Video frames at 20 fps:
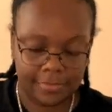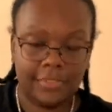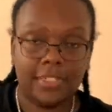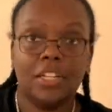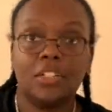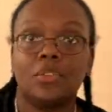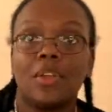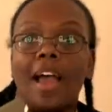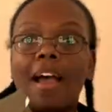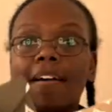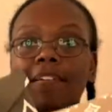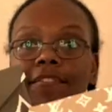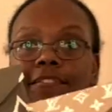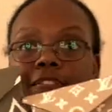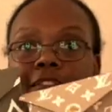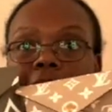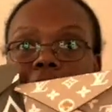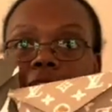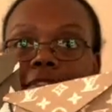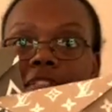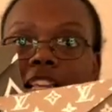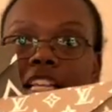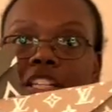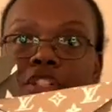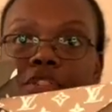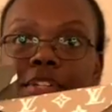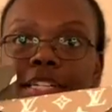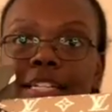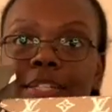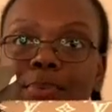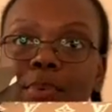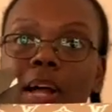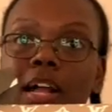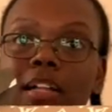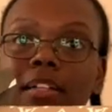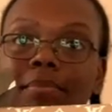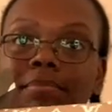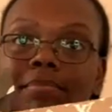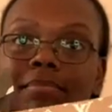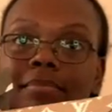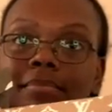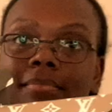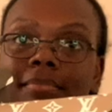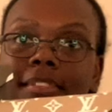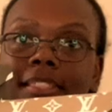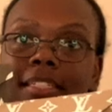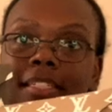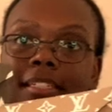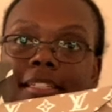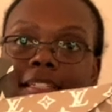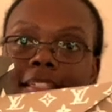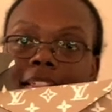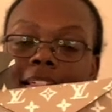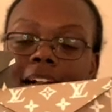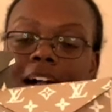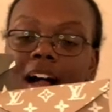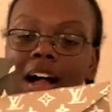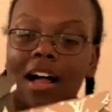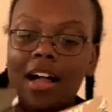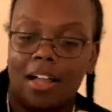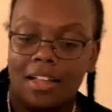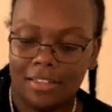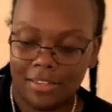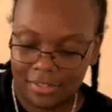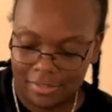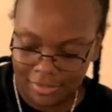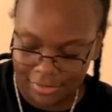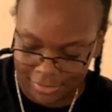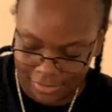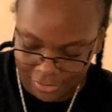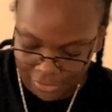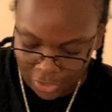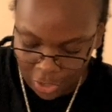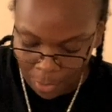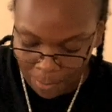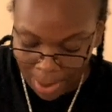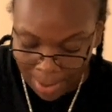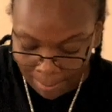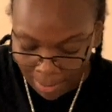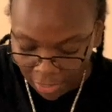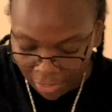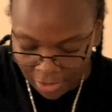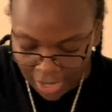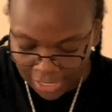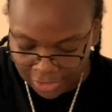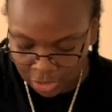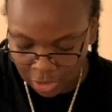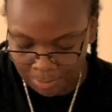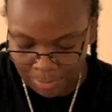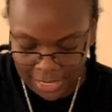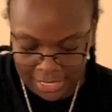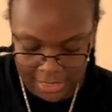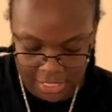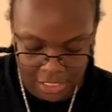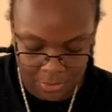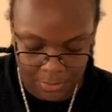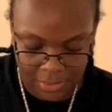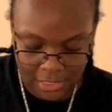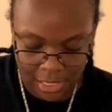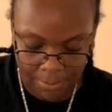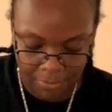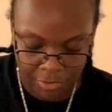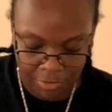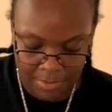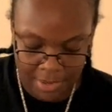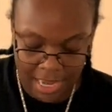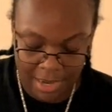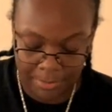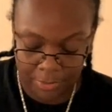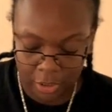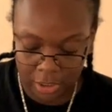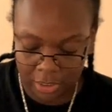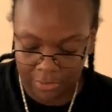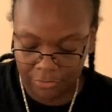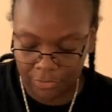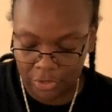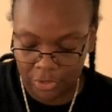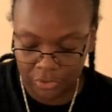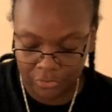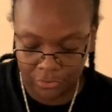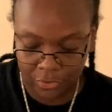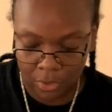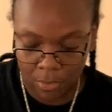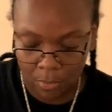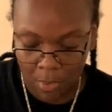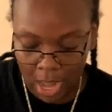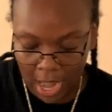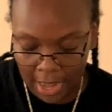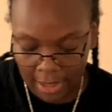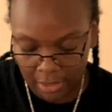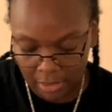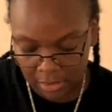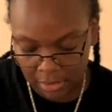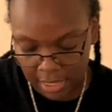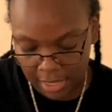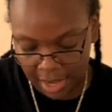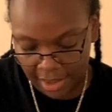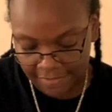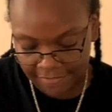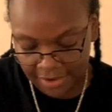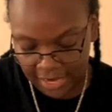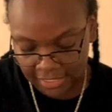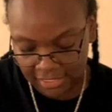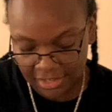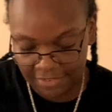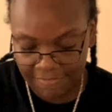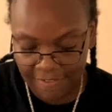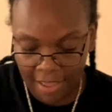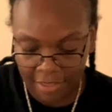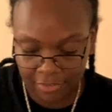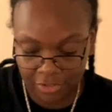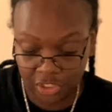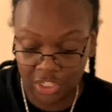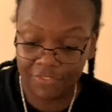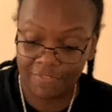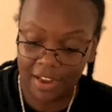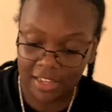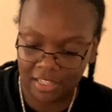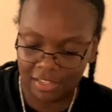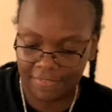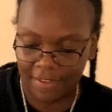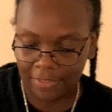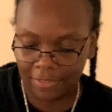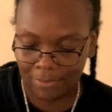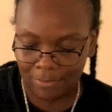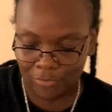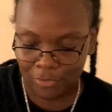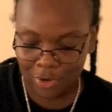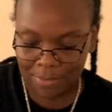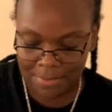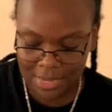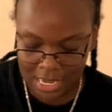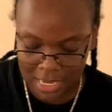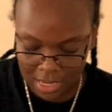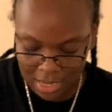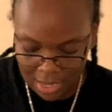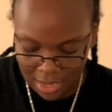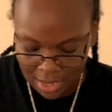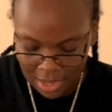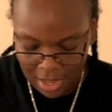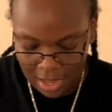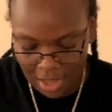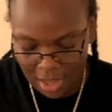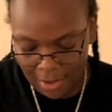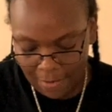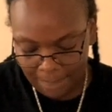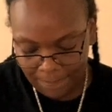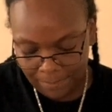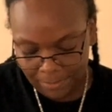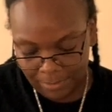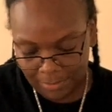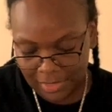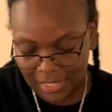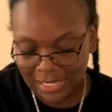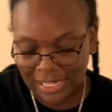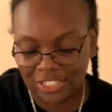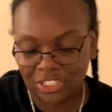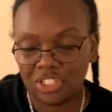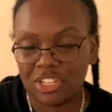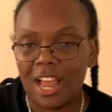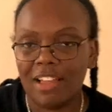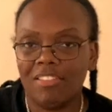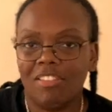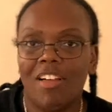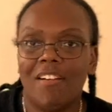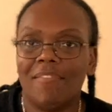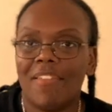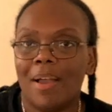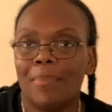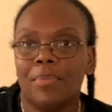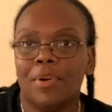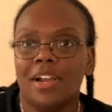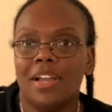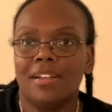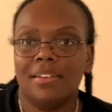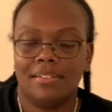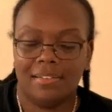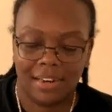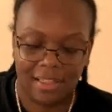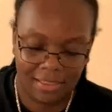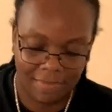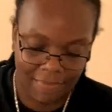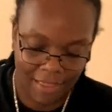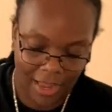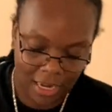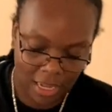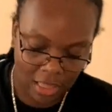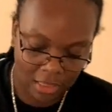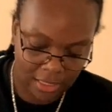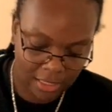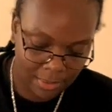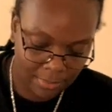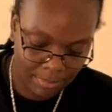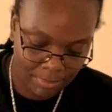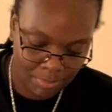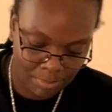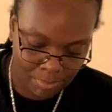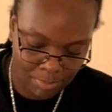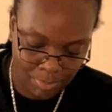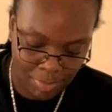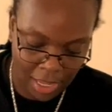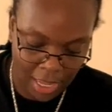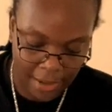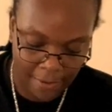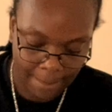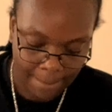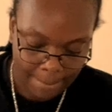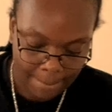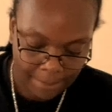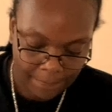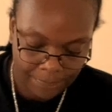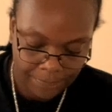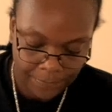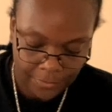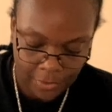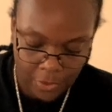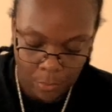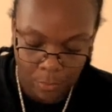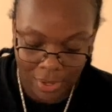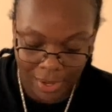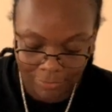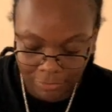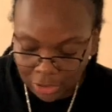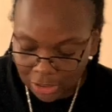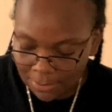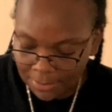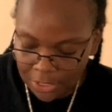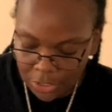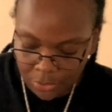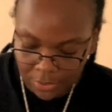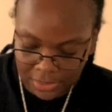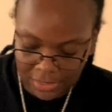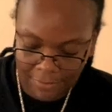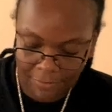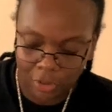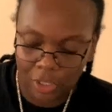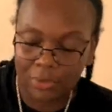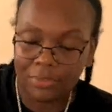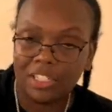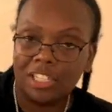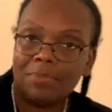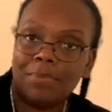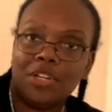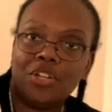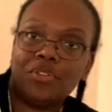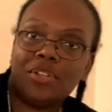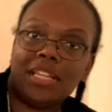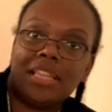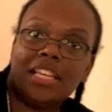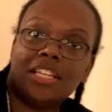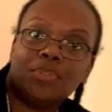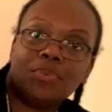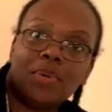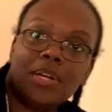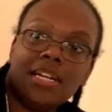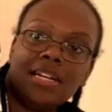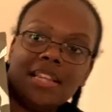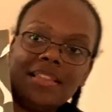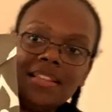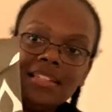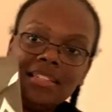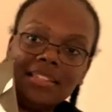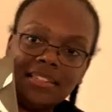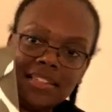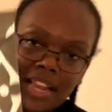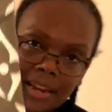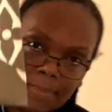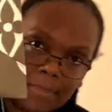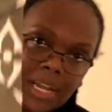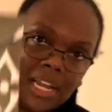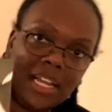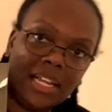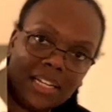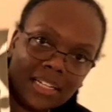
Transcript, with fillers: So I have these three as well. Uh, so my mother actually picked these ones up for me. I've been looking for those for a while and I finally found, she finally found them for me. Um, cause I just, I love that print and I love that color. But what I've really been doing is I've only really been using this one and this is like my